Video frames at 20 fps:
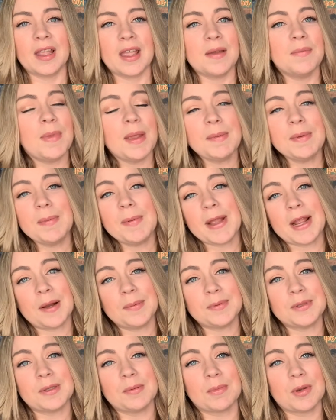and maybe pick
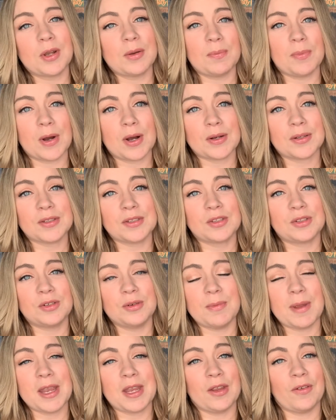up some good books
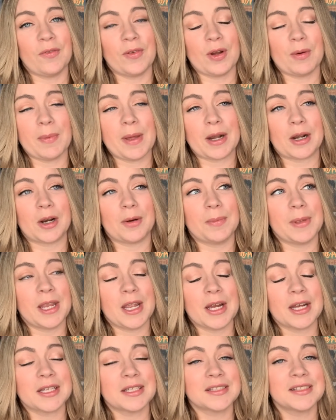to make you feel better,
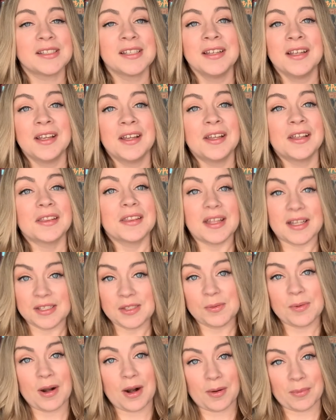because
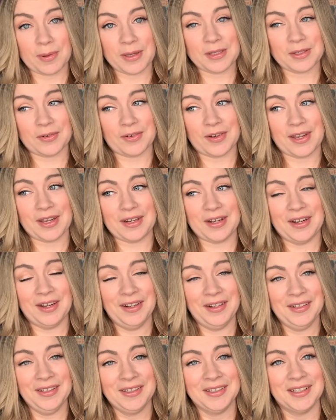that's what I'll be doing.
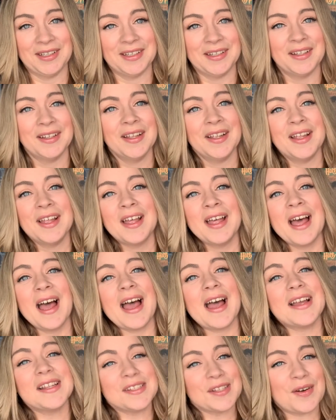
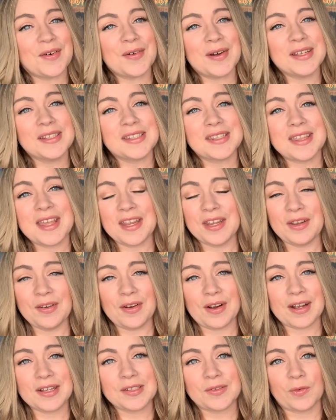As always, thank you
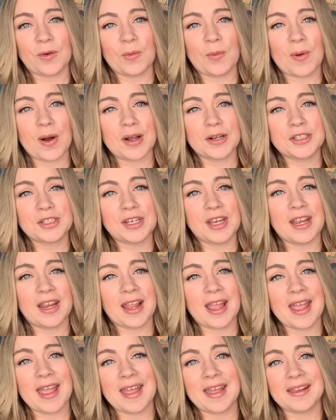guys for watching,
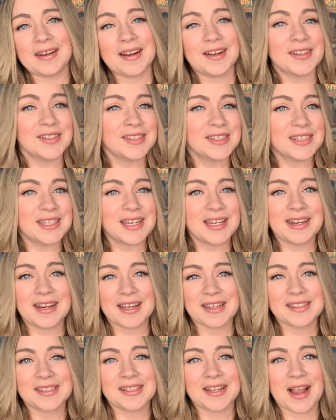and I'll see you
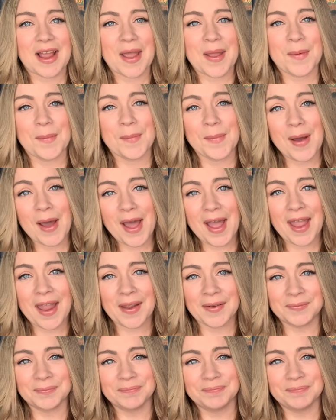next time. Bye.